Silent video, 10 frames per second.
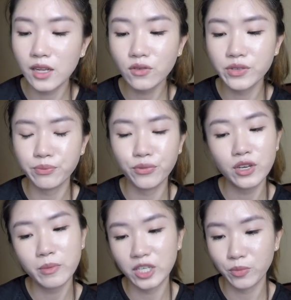it looks pretty
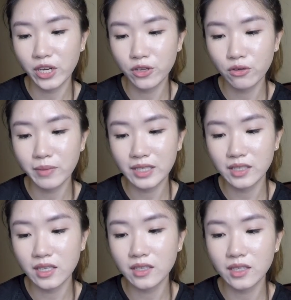much brand new, but
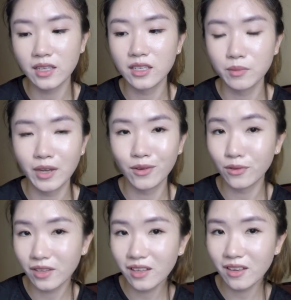since it is my
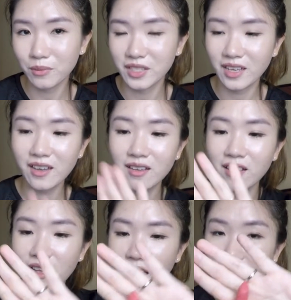only lipstick,
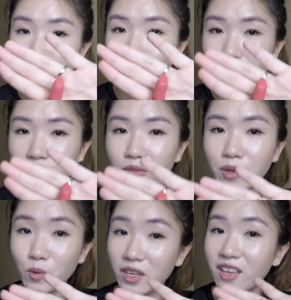I will be
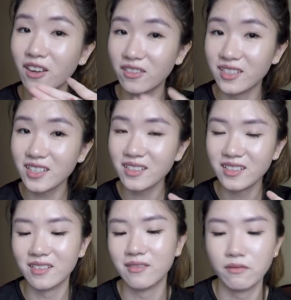working on
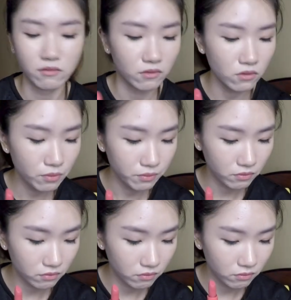this. Ooh.
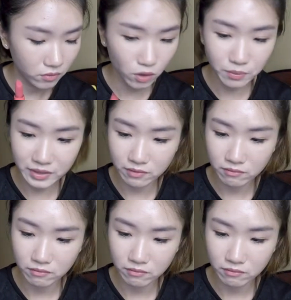Oops.